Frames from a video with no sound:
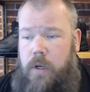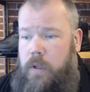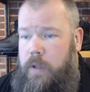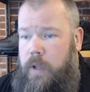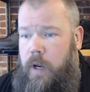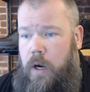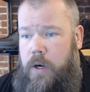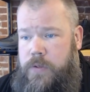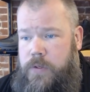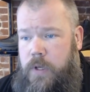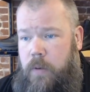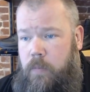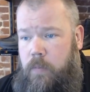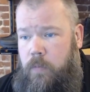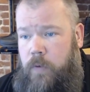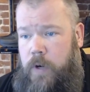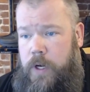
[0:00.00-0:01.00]
There are
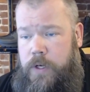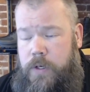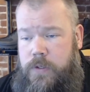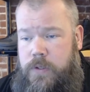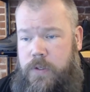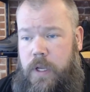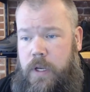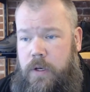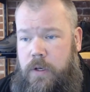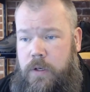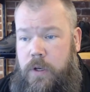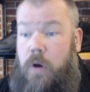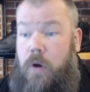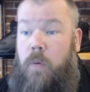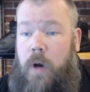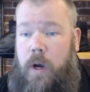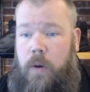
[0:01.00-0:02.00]
some regions that
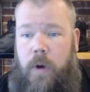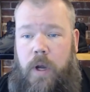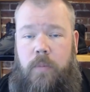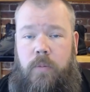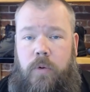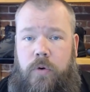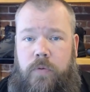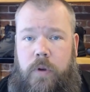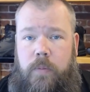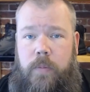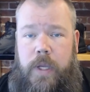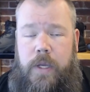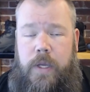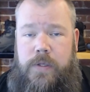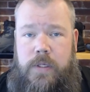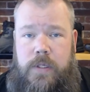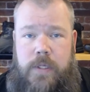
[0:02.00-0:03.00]
don't want waterproofing
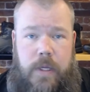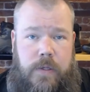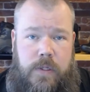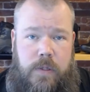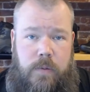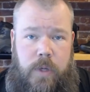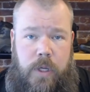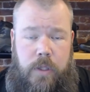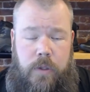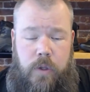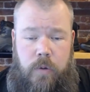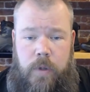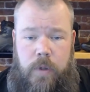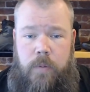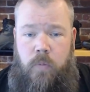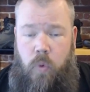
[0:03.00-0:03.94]
because it tends to be a little bit